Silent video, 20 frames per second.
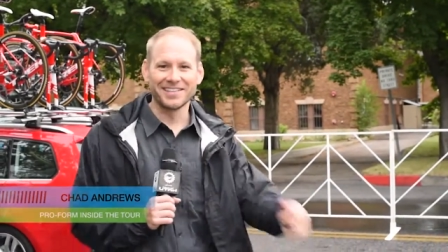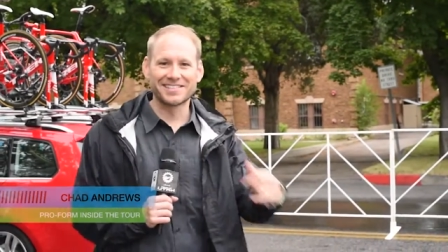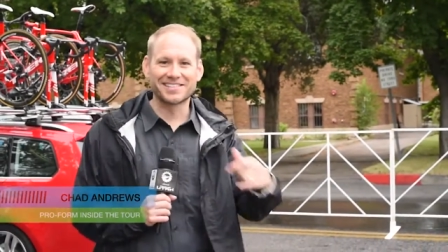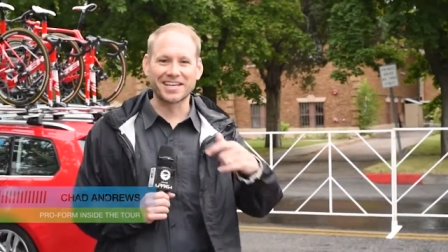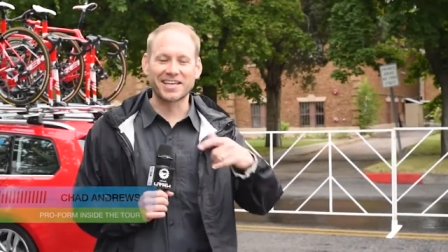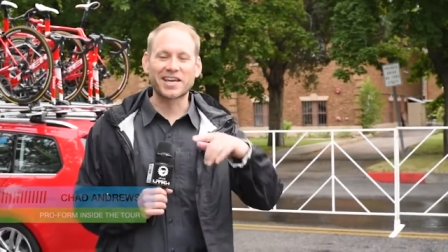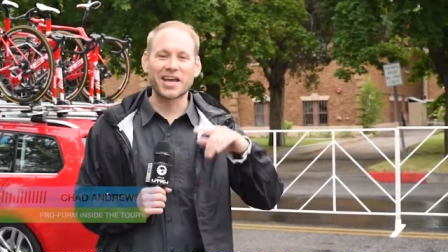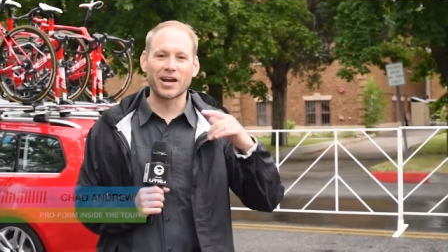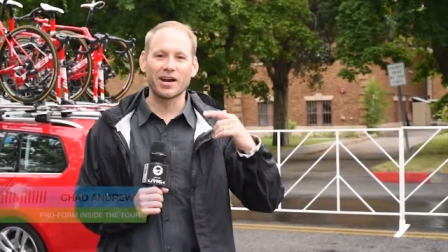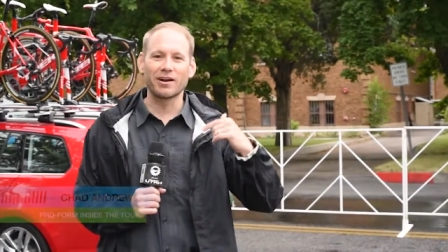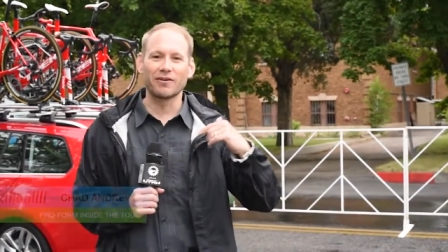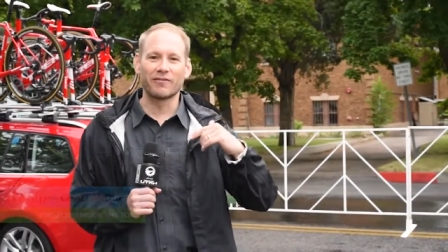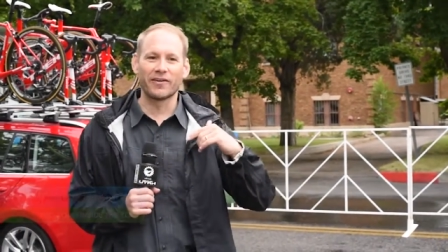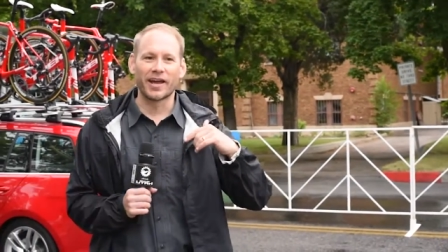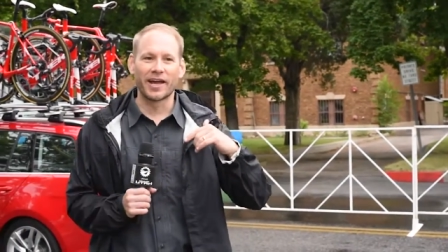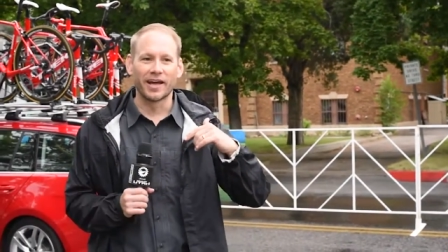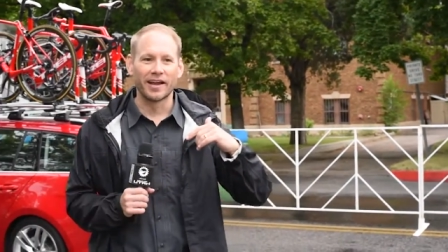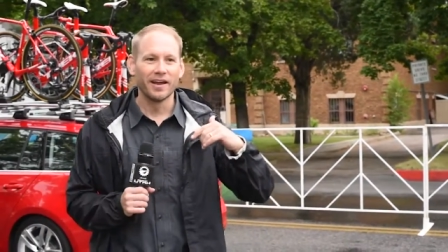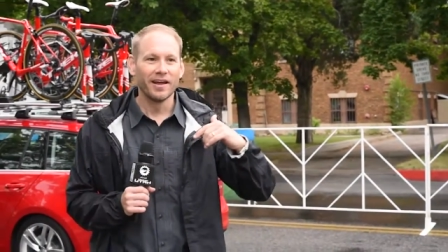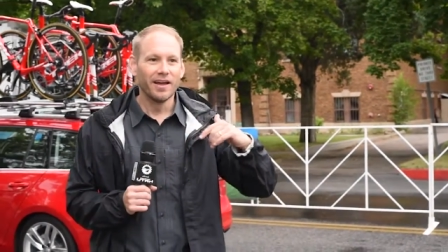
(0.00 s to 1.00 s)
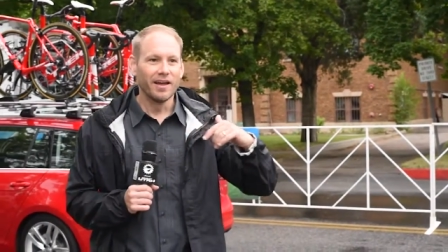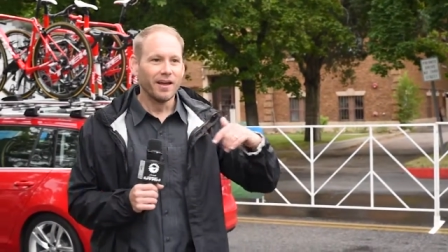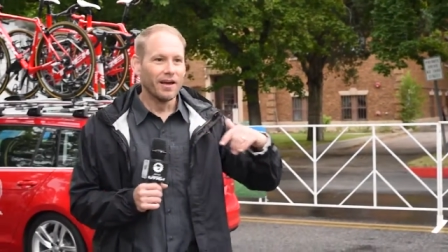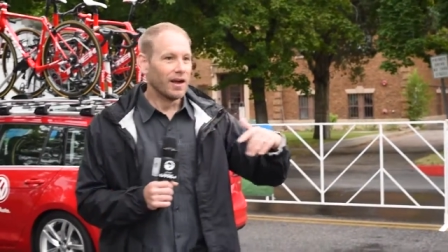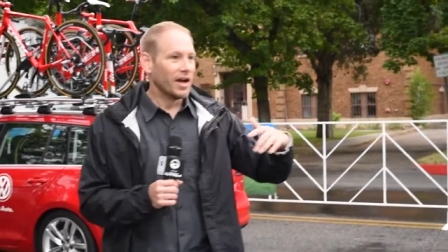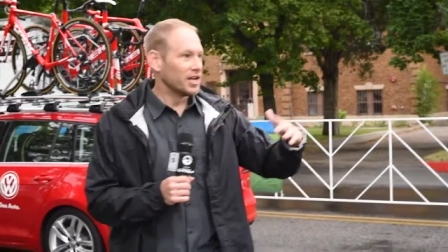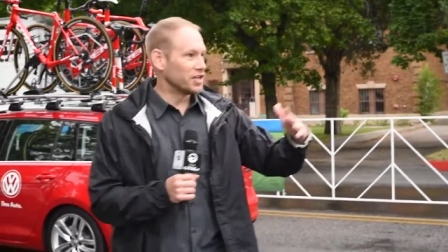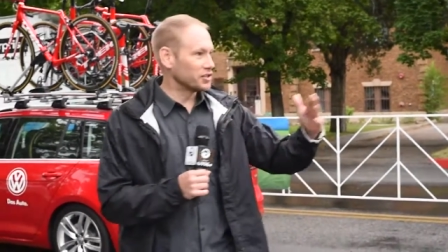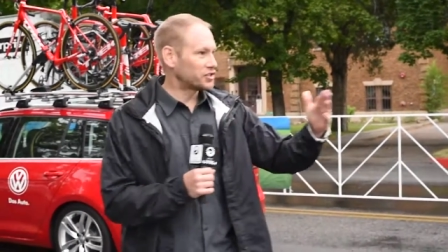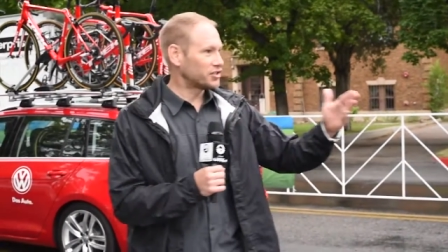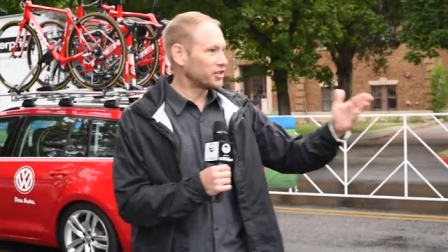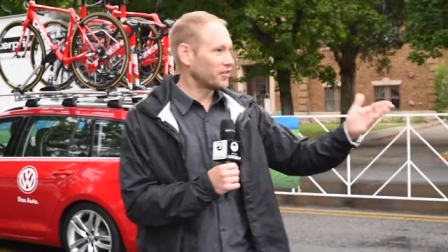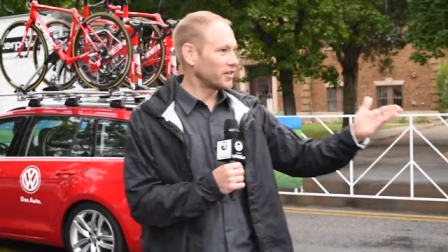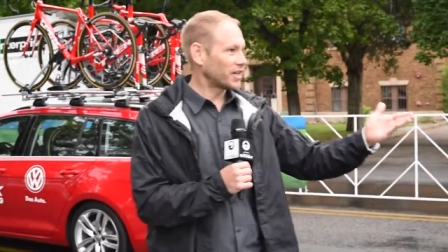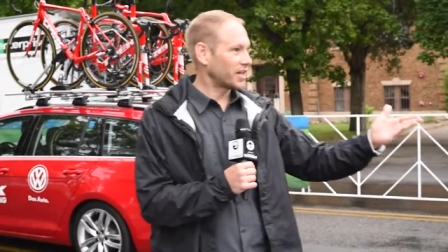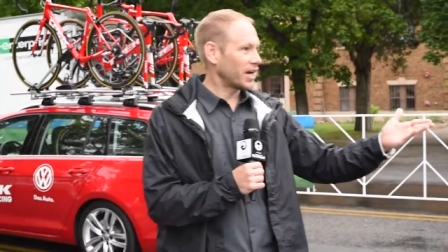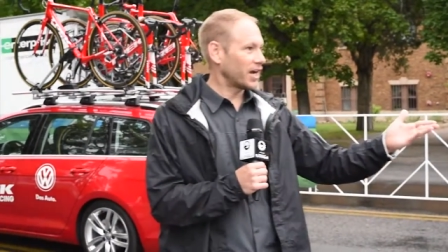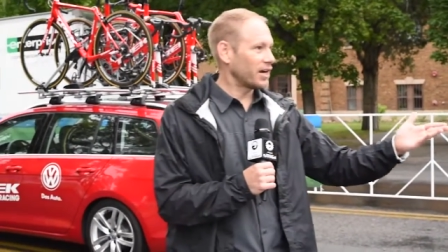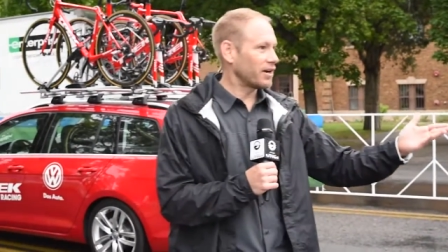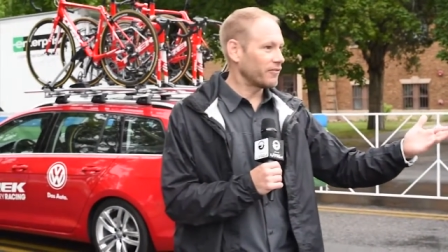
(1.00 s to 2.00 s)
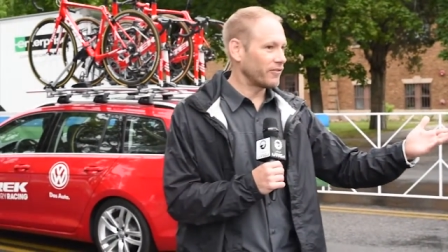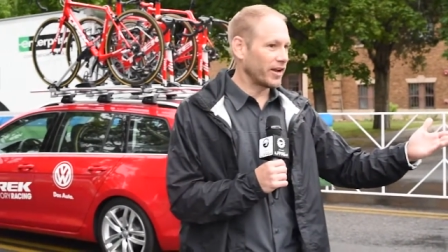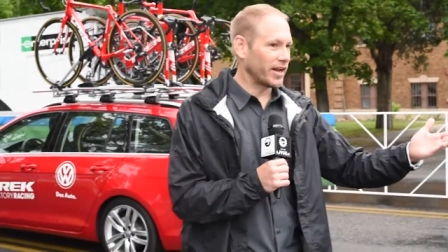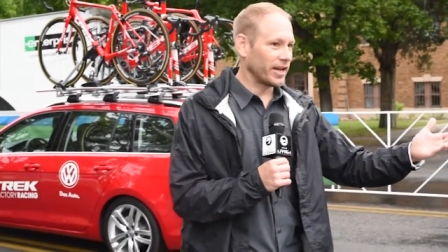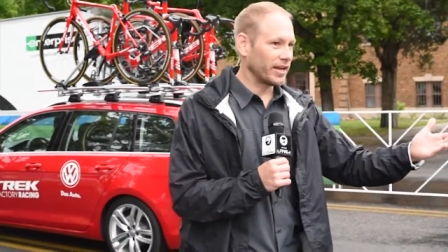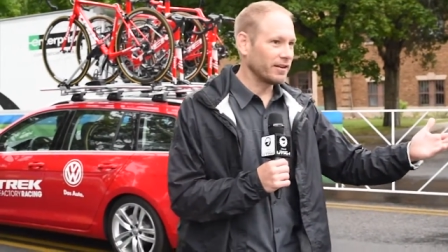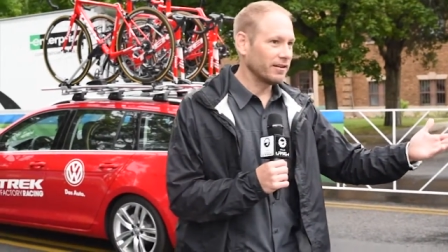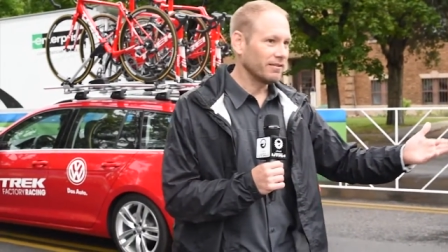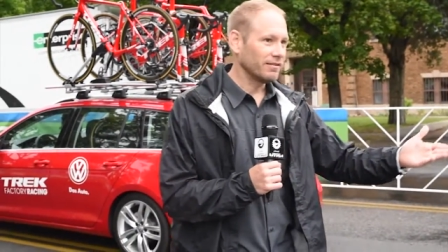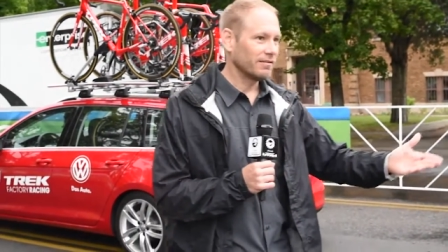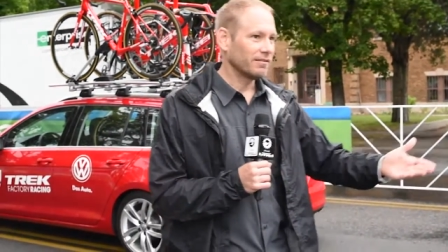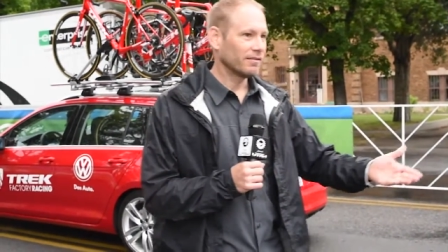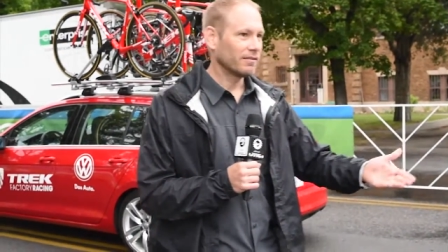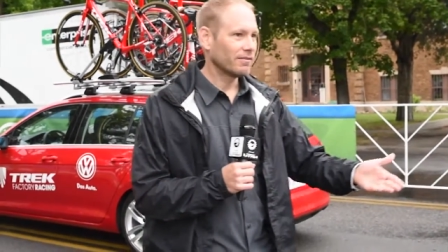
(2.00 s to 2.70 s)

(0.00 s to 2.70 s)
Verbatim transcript: is the caravan. And you see the caravan,